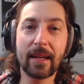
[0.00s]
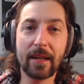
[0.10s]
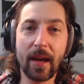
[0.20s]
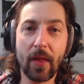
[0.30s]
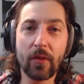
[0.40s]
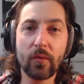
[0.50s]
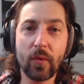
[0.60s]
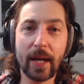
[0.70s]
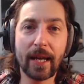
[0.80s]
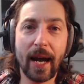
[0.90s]
another
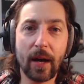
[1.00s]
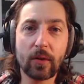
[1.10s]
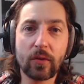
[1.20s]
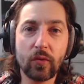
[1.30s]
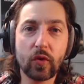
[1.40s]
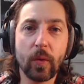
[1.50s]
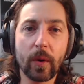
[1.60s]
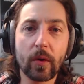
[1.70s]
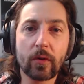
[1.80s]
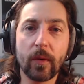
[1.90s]
way how to
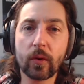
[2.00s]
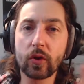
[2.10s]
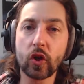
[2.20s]
quote unquote